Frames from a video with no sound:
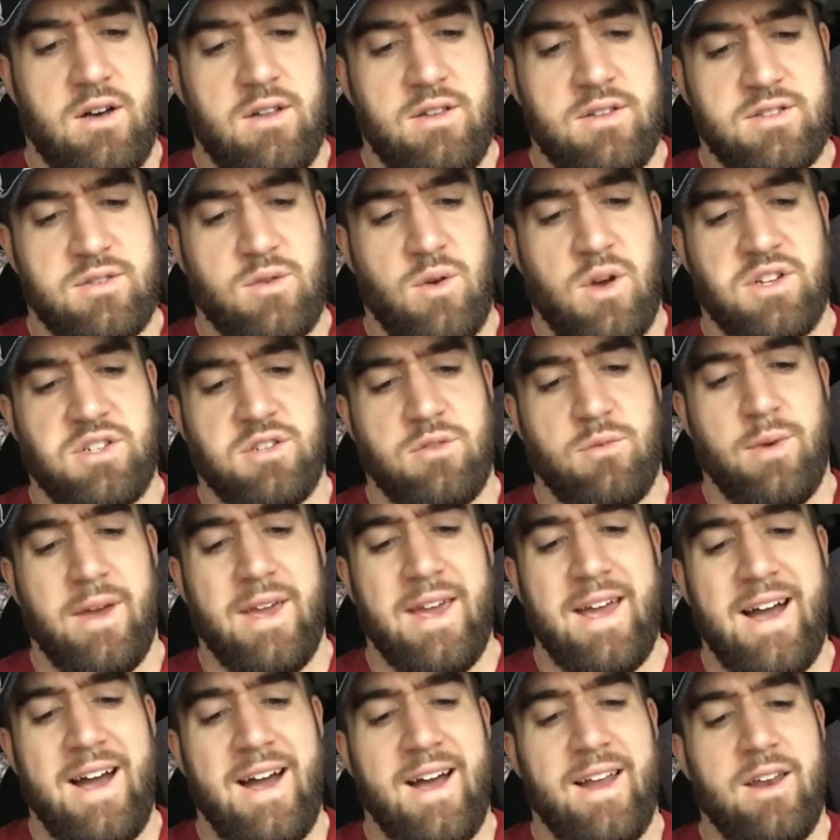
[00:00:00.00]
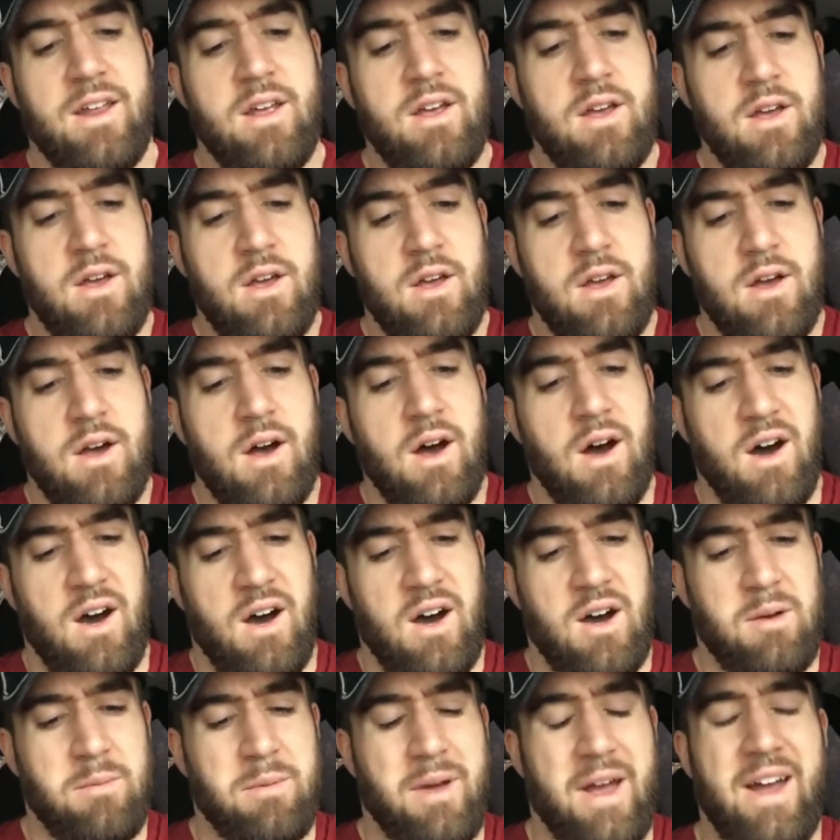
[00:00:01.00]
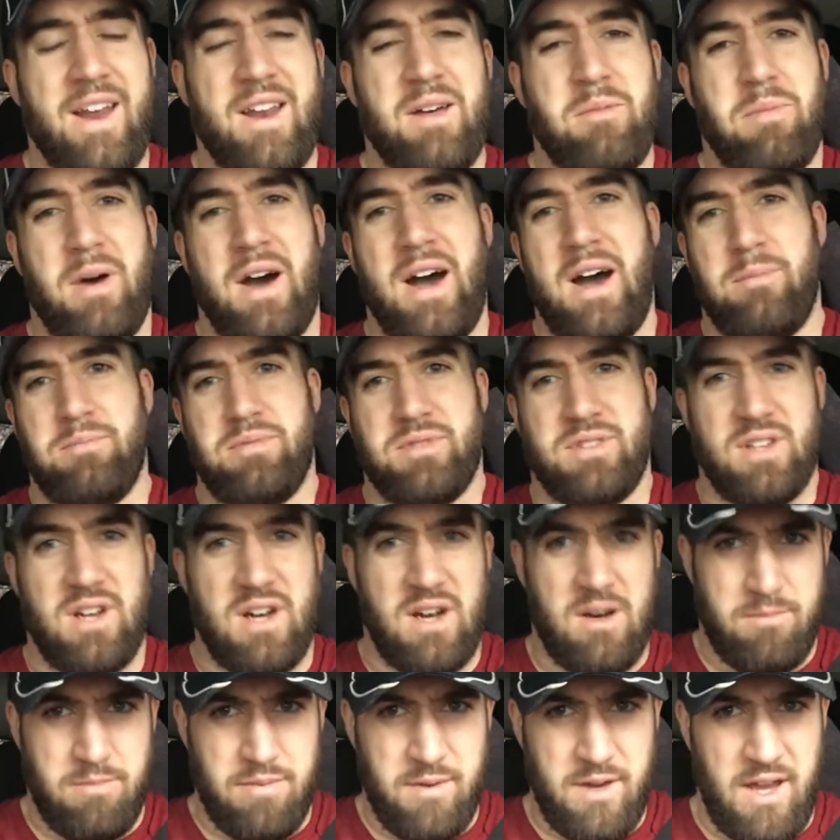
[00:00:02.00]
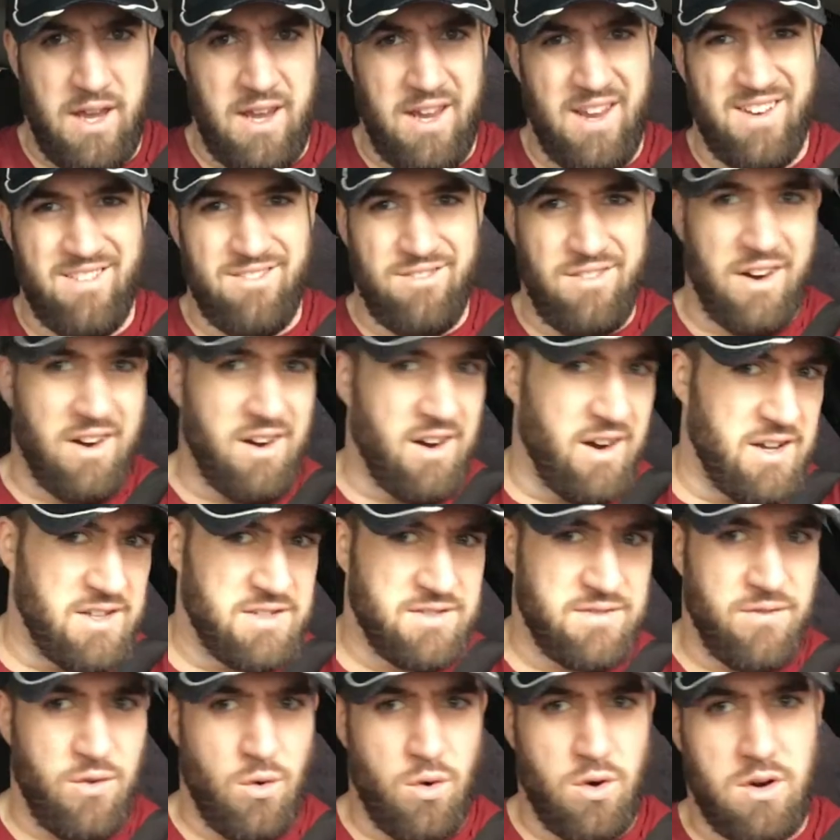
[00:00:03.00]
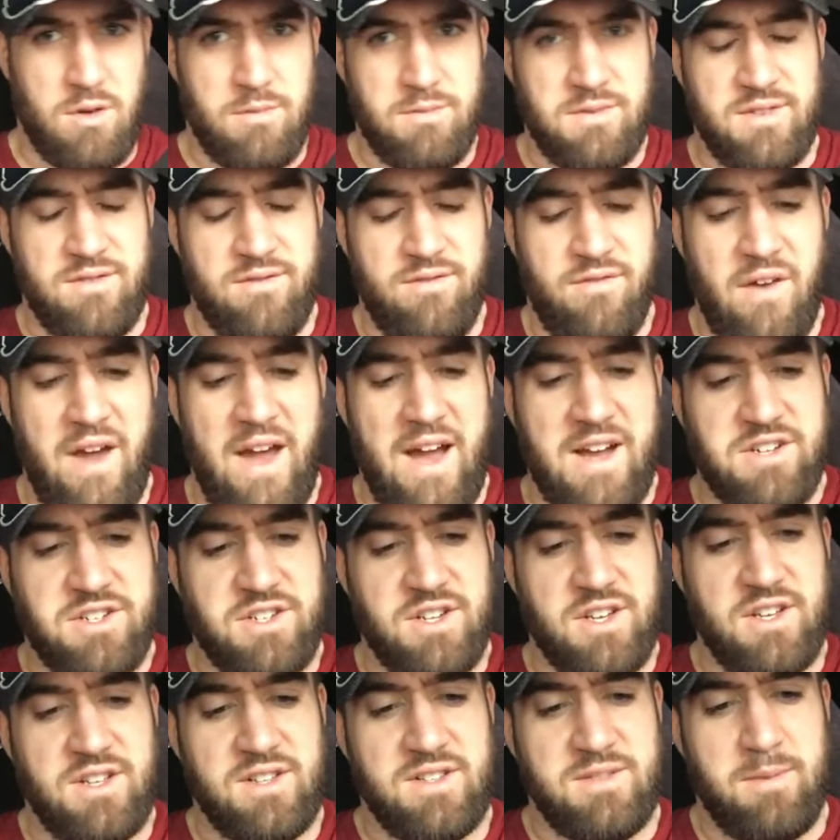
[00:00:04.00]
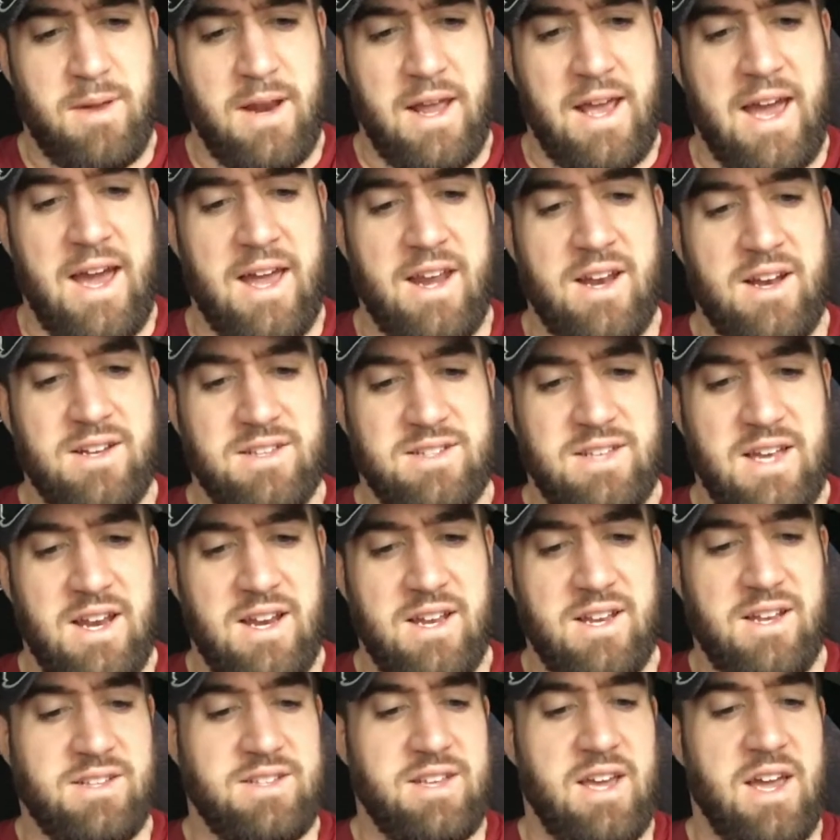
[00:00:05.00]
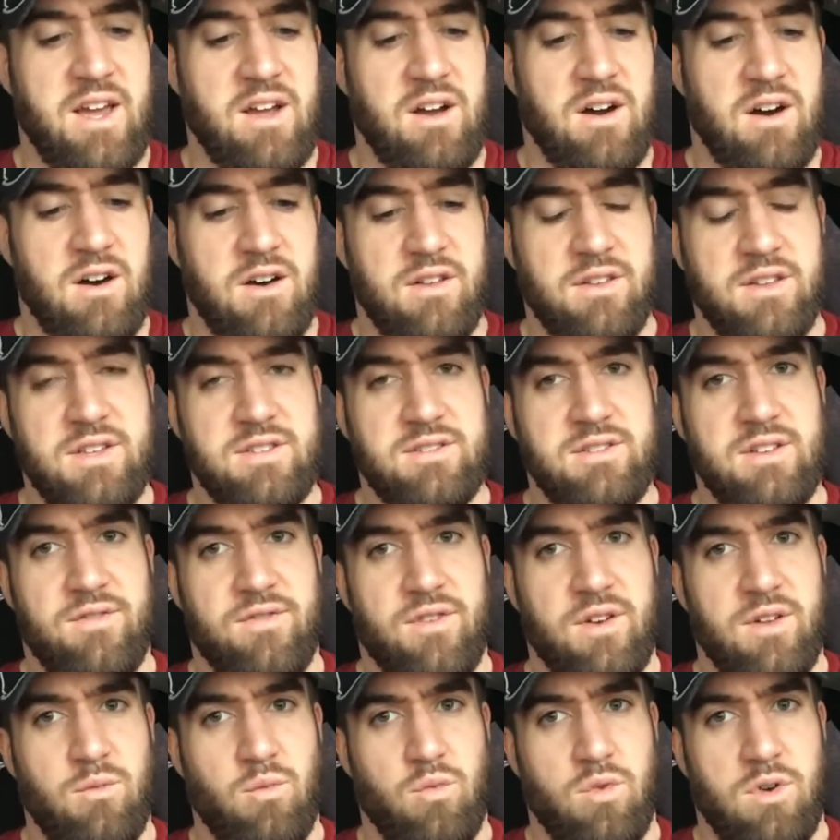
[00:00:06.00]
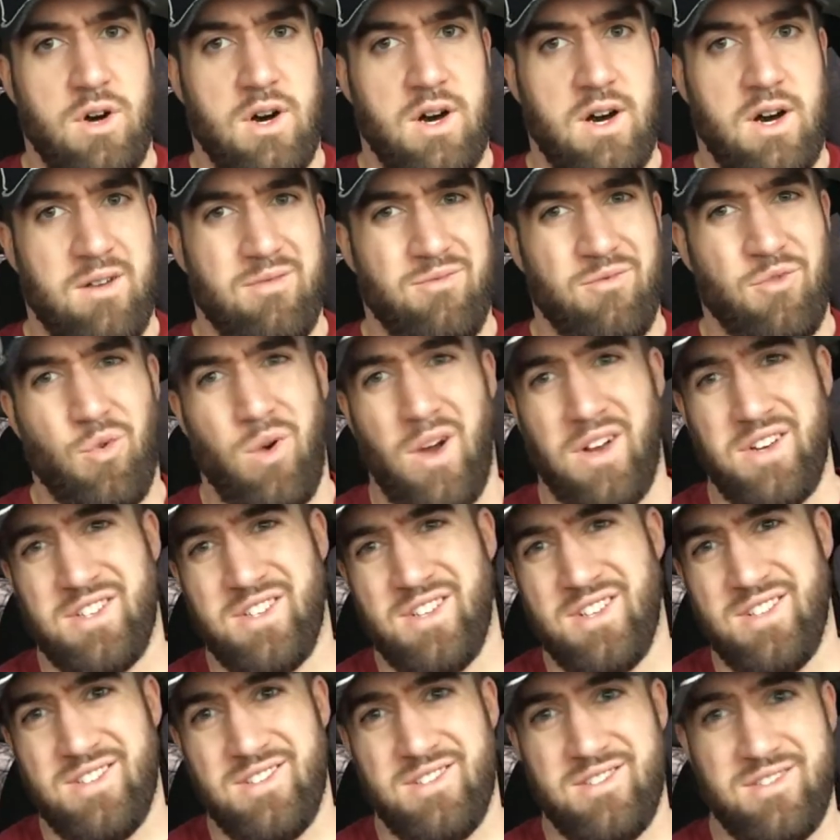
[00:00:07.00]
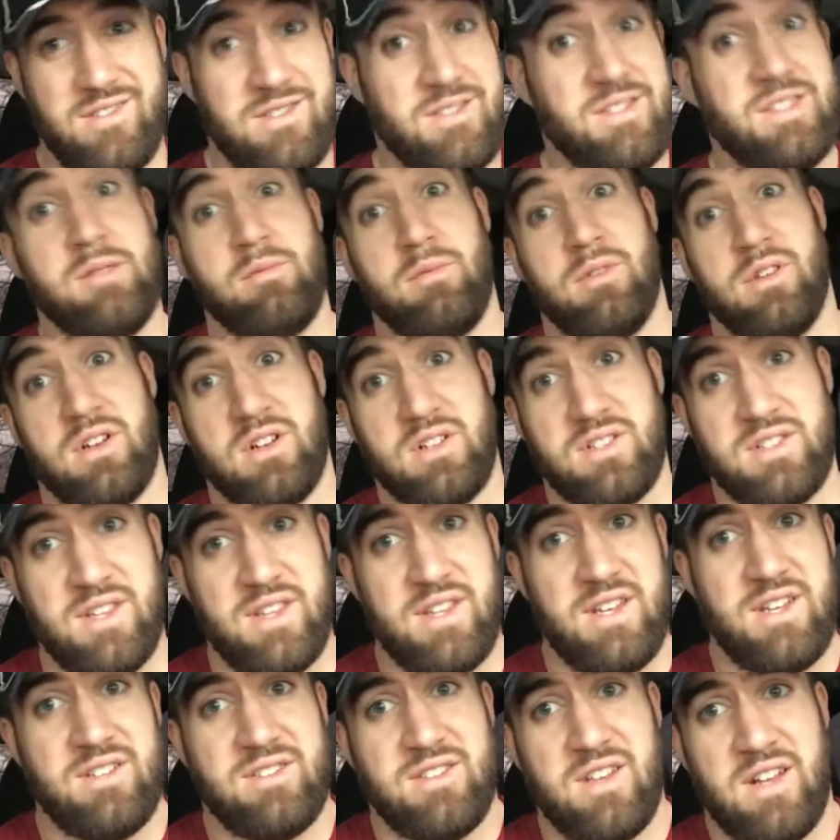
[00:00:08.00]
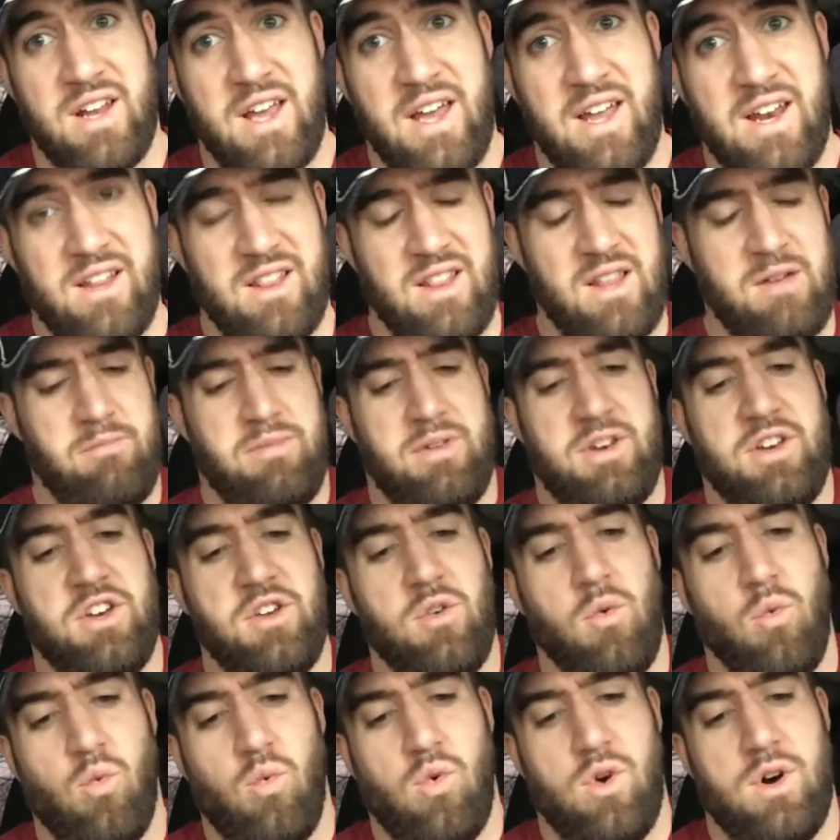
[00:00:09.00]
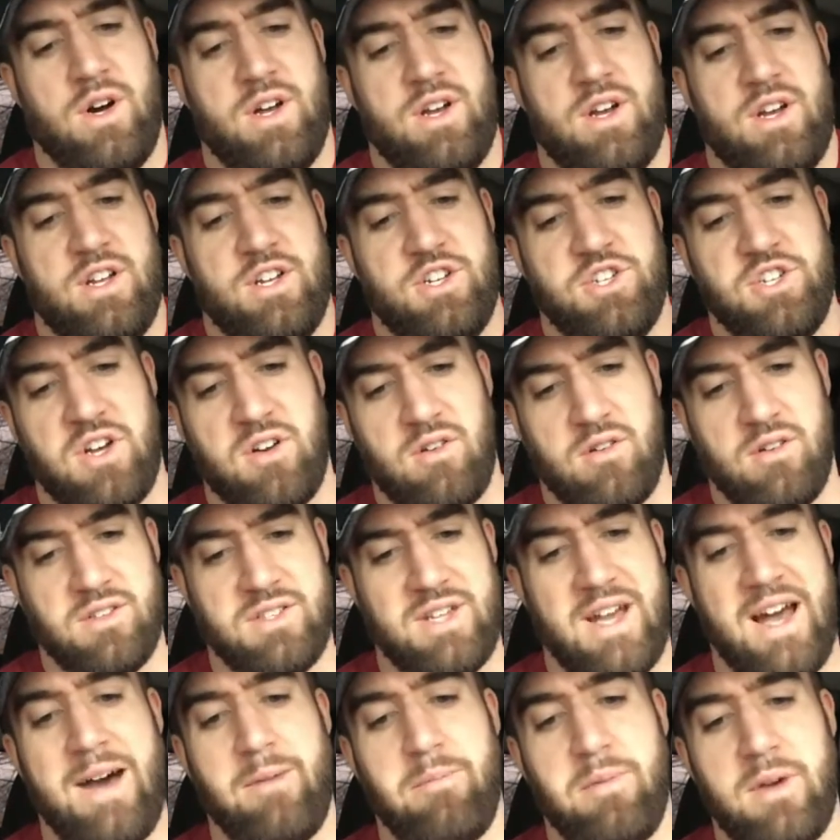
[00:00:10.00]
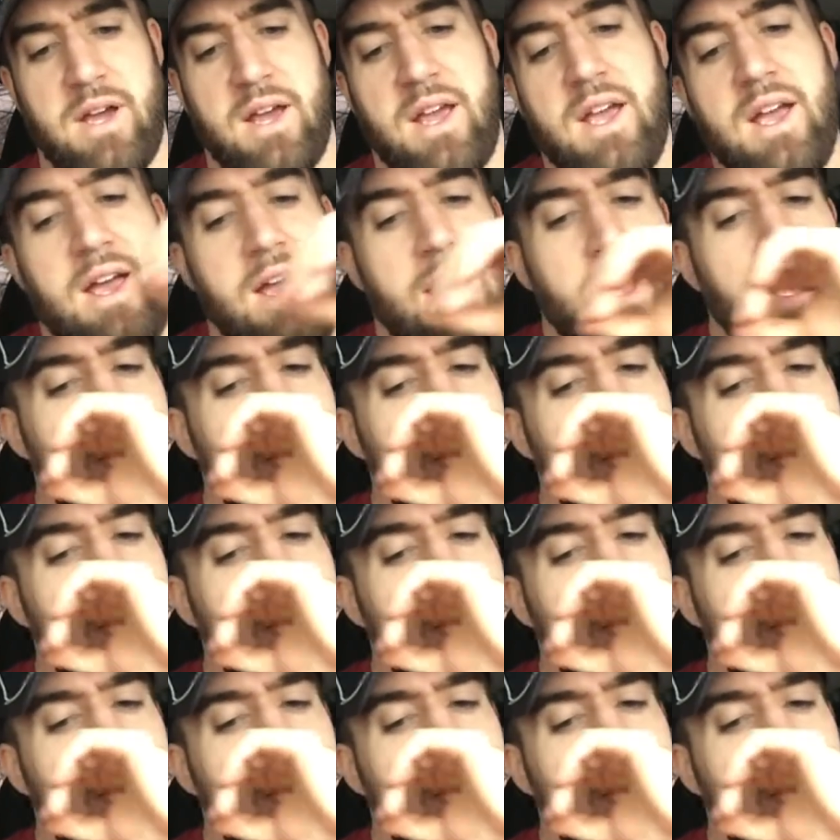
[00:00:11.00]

this question we got kind of pops up in various forms and fashions, but I kind of decided to take all these different questions similar to this and kind of lump it into one general topic.